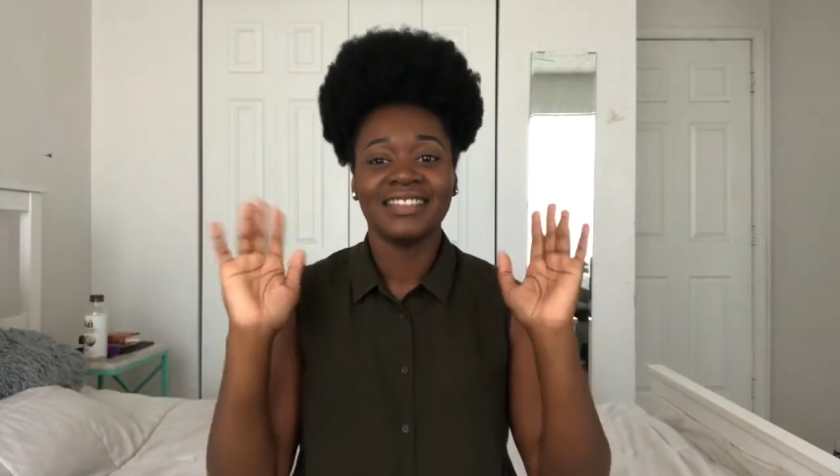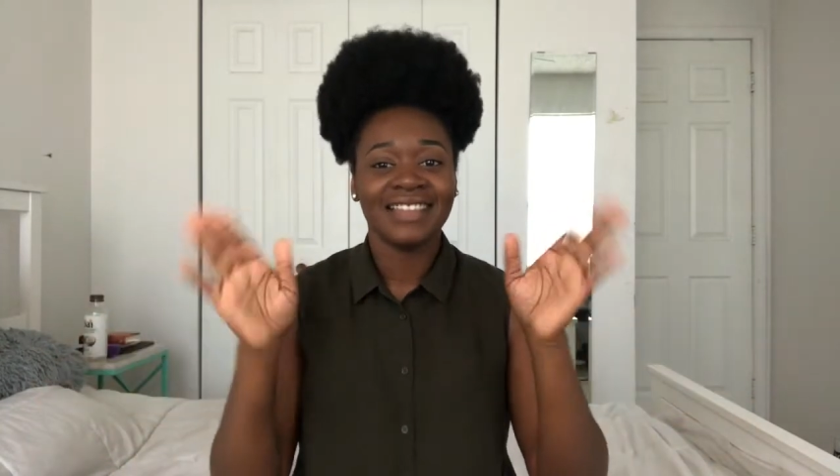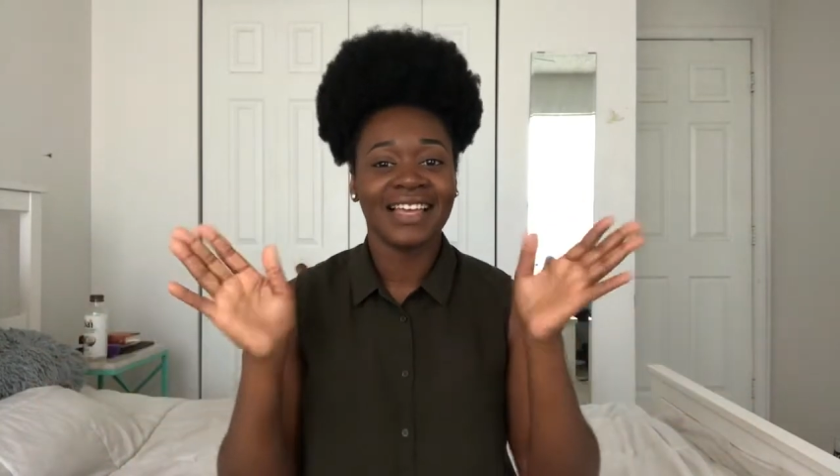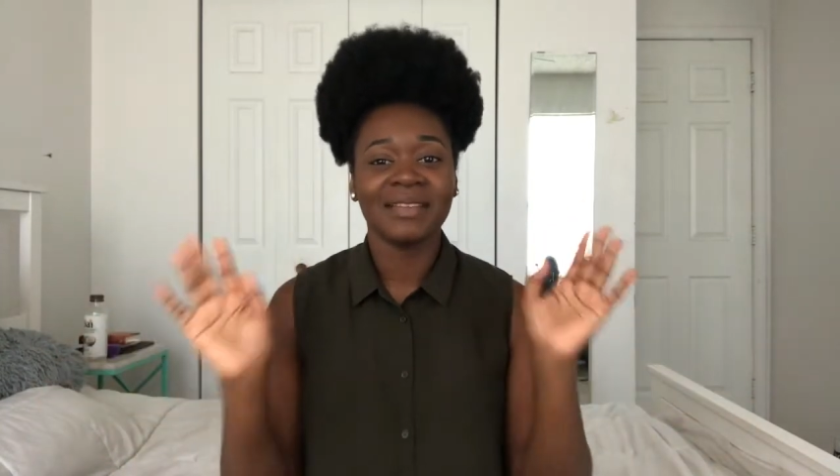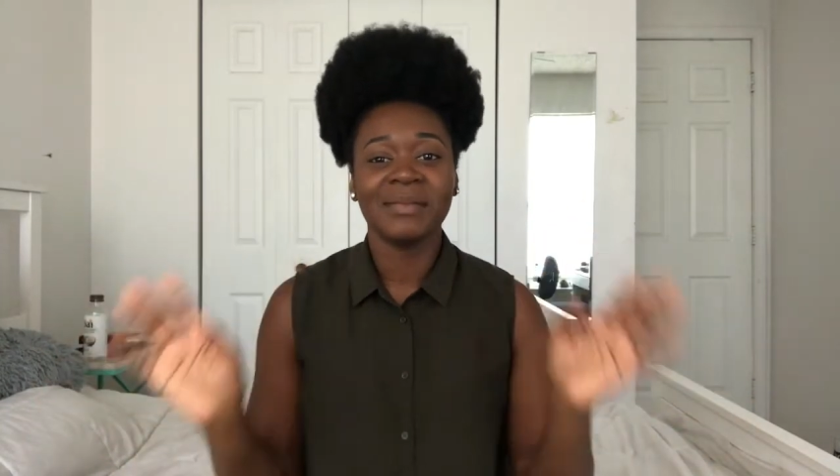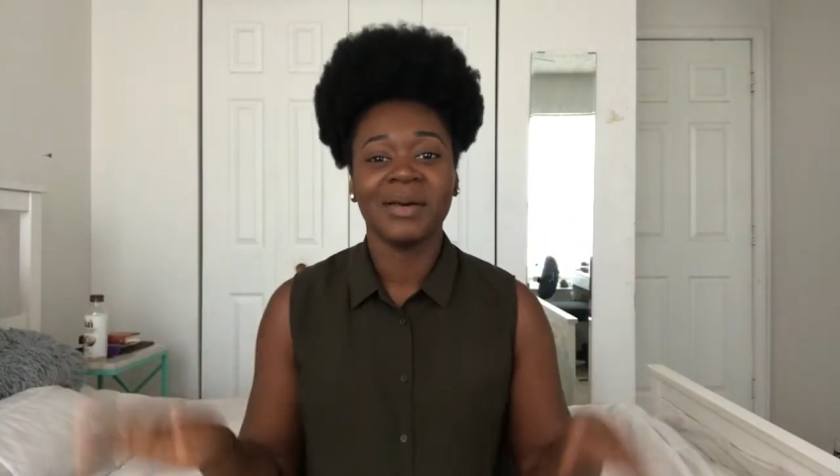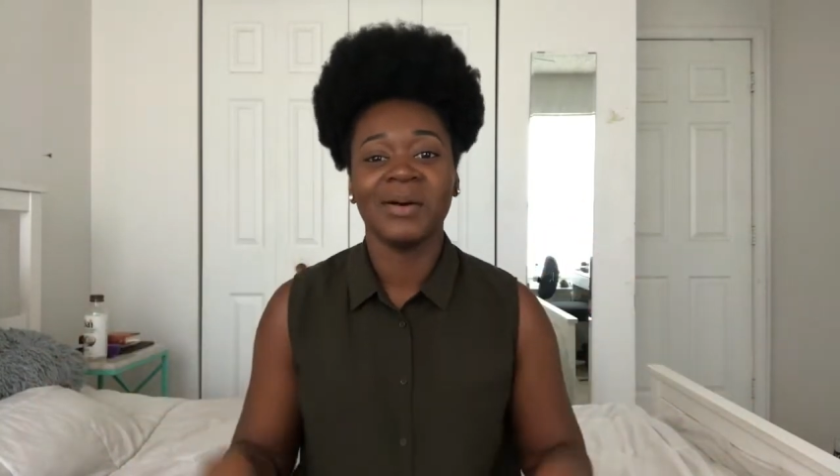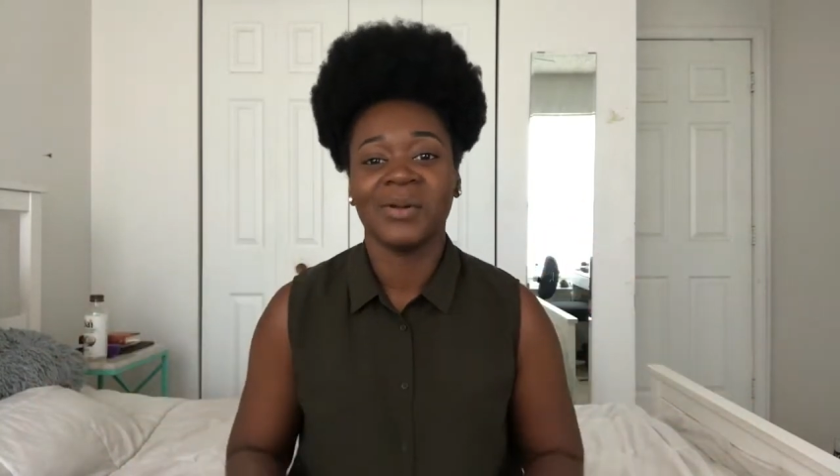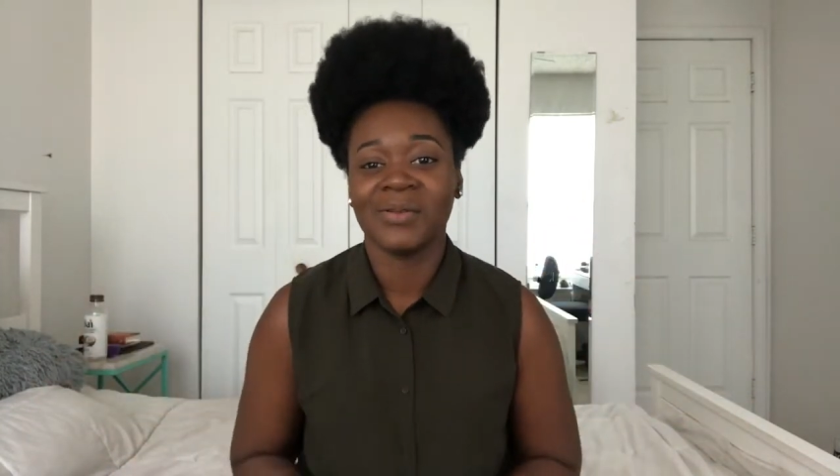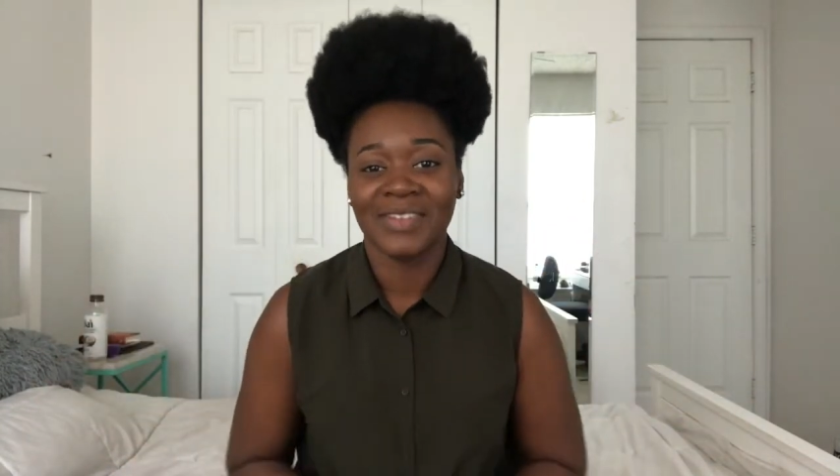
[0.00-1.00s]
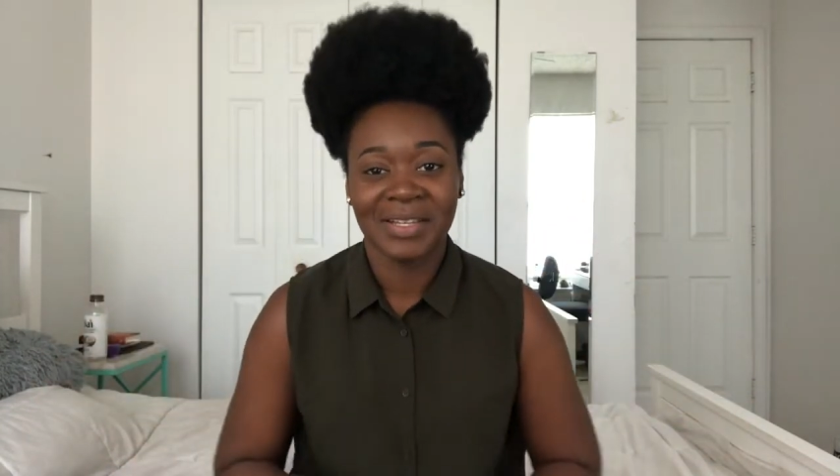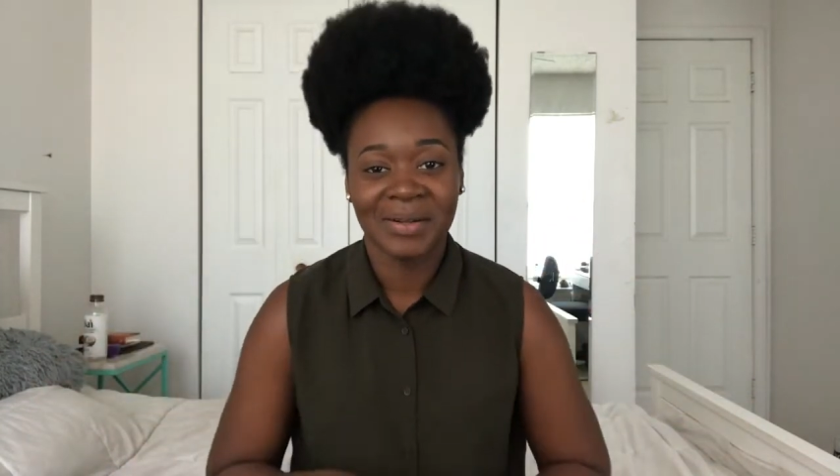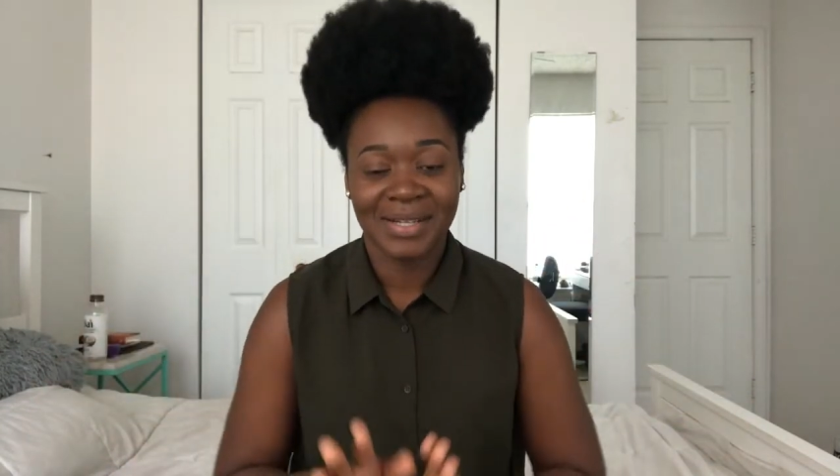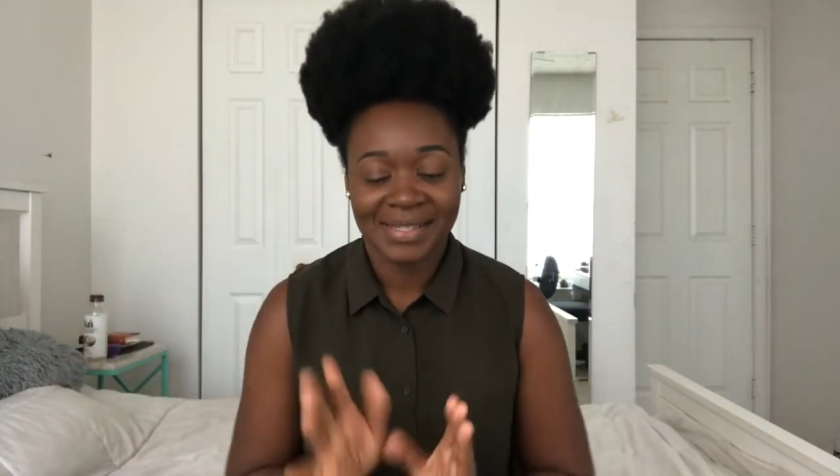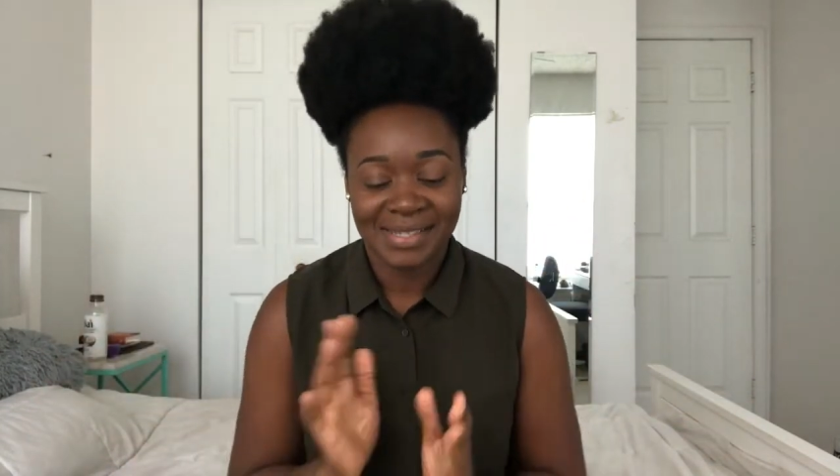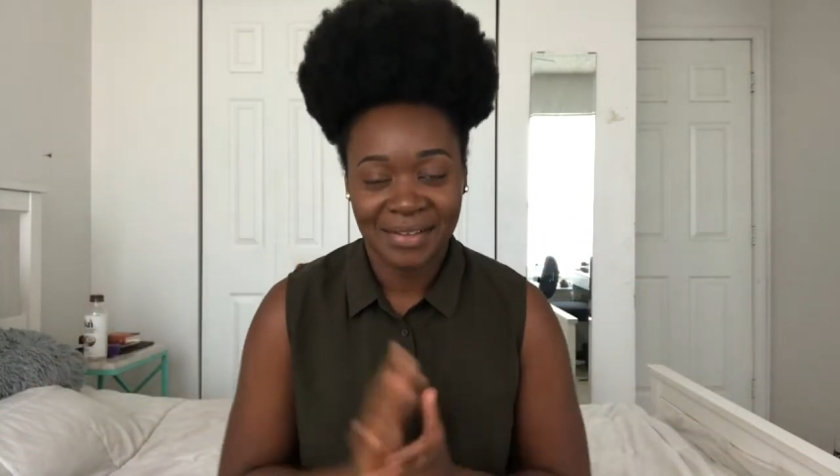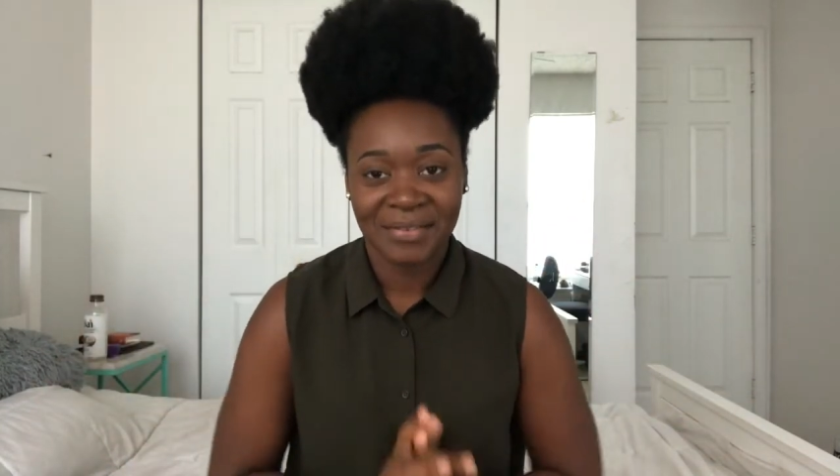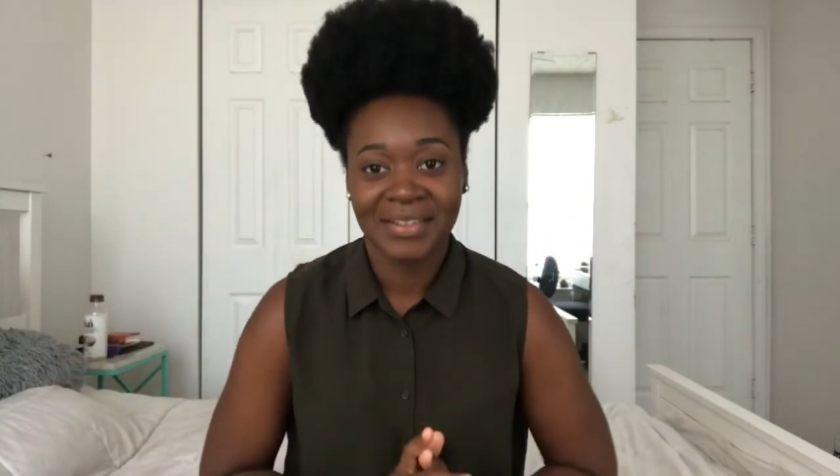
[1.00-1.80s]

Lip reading: That can be a whole video in itself.